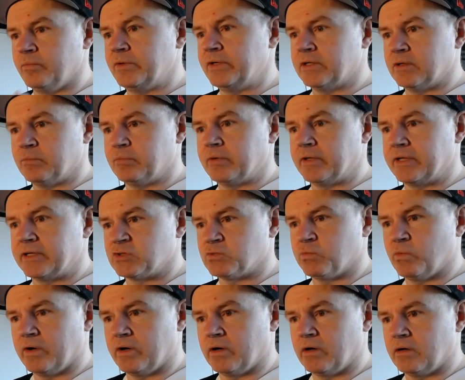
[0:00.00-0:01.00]
be in a place
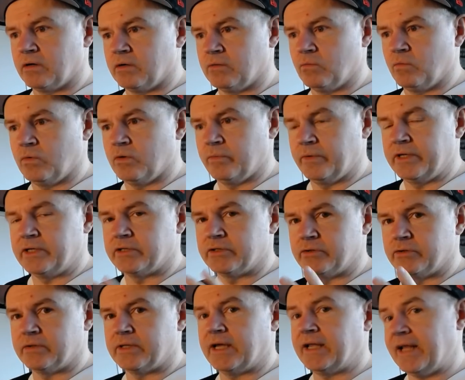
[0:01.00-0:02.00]
where where we can
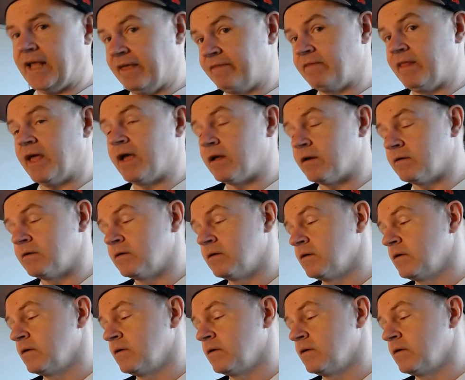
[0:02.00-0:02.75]
do that. And then,